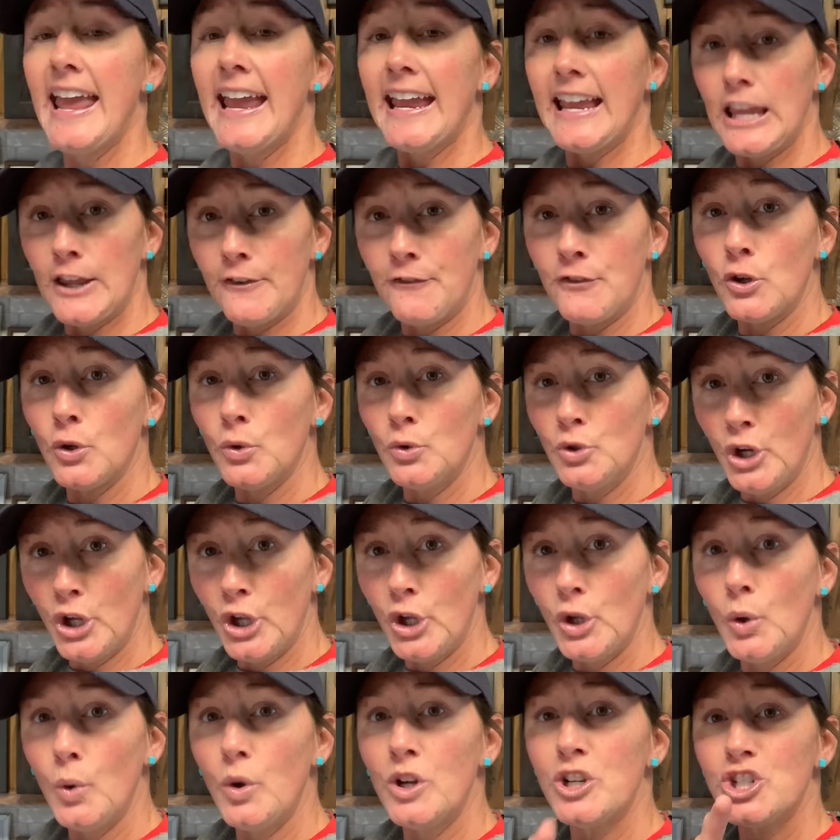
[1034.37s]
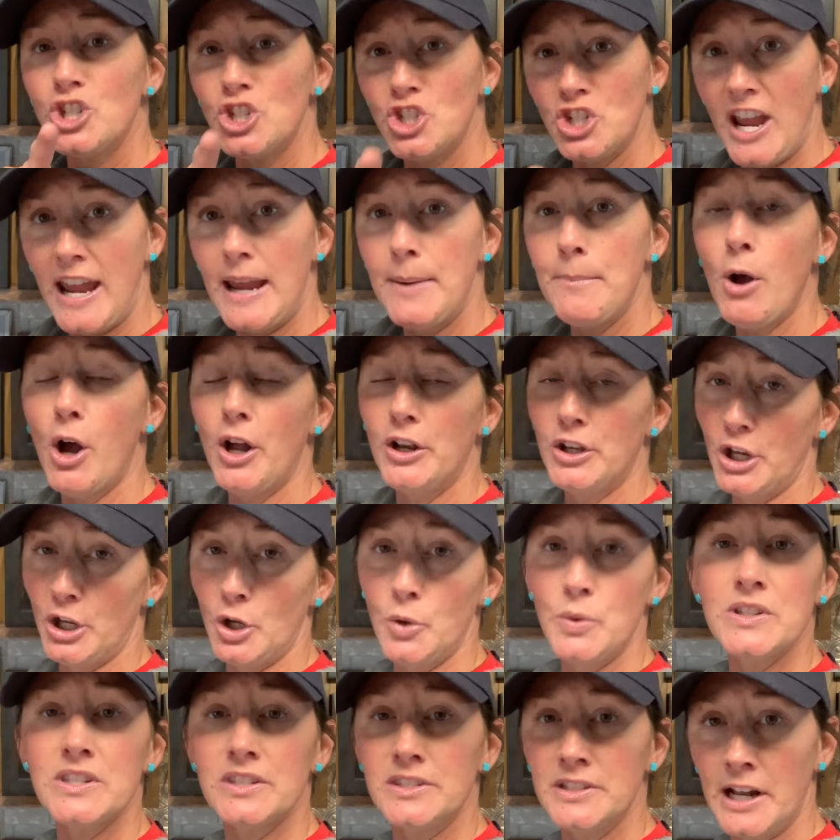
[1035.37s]
If you do, shame on you.
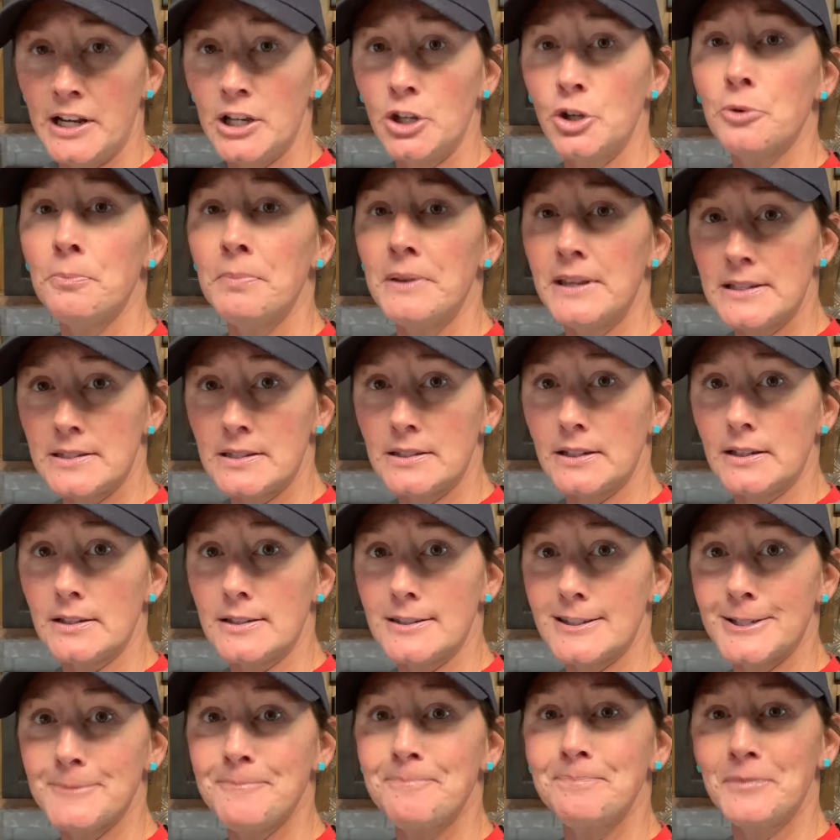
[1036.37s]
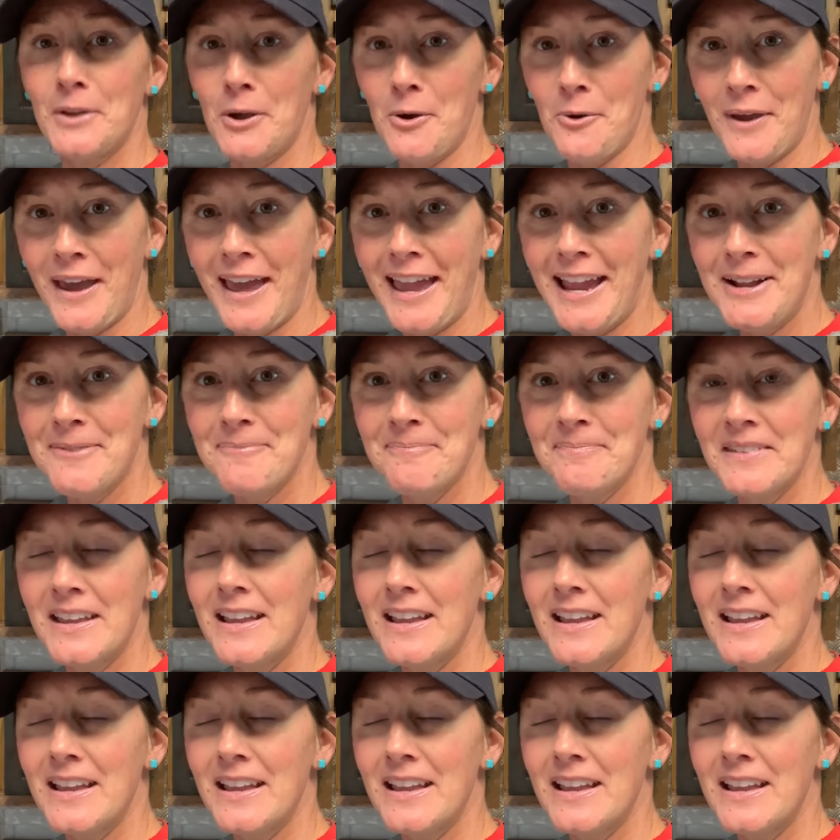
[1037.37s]
It's none of your business. Okay?